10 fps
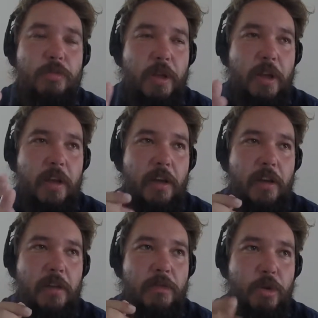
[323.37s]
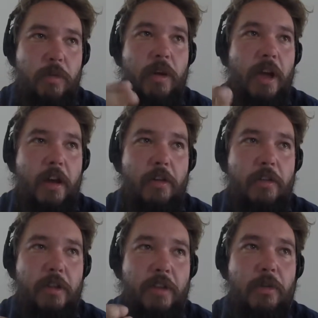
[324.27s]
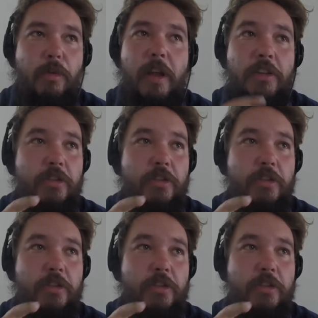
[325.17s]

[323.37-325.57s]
play Jhoira out and then wait a